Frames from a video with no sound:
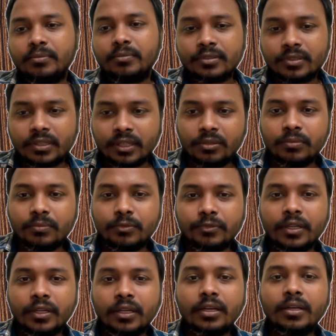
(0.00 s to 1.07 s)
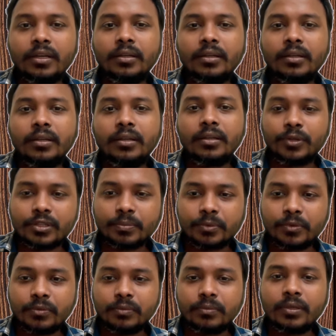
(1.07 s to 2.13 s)
move here, bishop to,
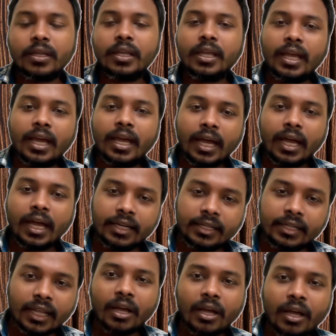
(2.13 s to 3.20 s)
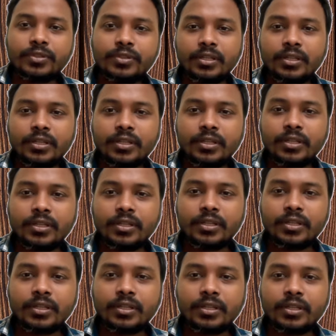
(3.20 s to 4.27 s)
and now she takes.
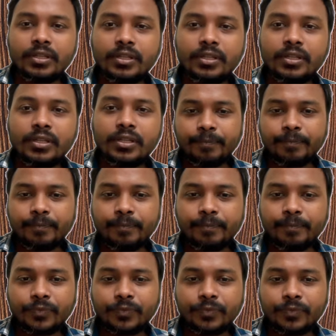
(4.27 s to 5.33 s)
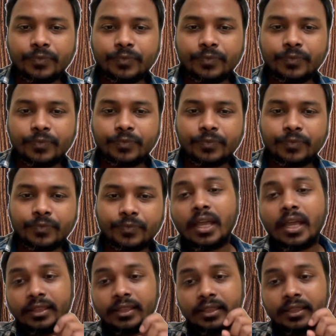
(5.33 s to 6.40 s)
The difference
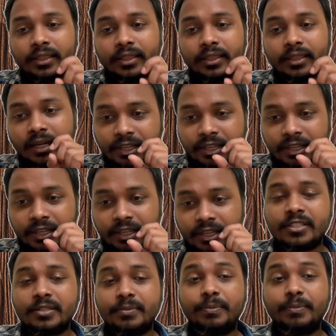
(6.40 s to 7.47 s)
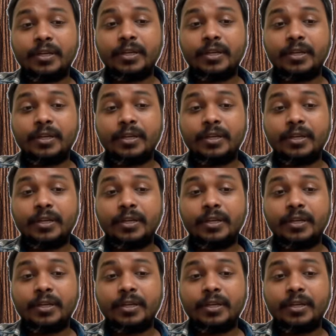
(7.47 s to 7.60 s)
between that move and this move